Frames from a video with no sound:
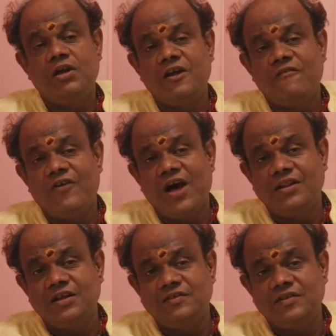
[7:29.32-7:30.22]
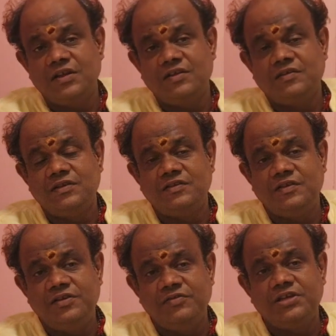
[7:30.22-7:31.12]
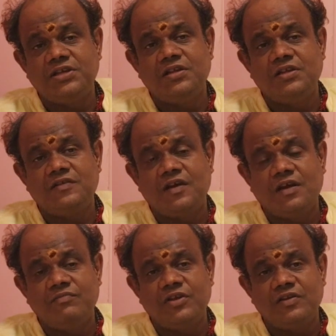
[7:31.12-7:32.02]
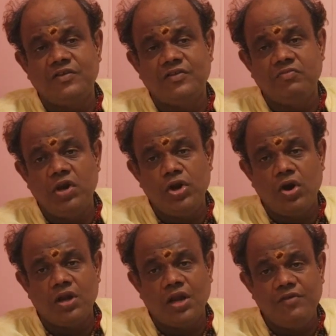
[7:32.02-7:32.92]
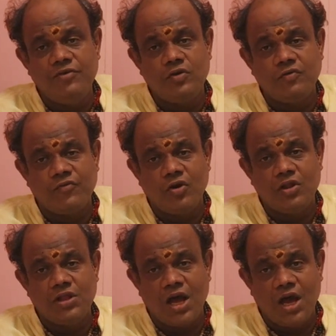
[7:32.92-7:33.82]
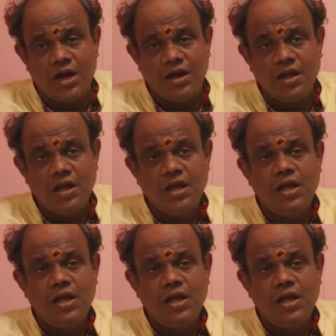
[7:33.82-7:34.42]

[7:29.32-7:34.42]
but her father says the situation and the circumstances will not allow you to follow the heart.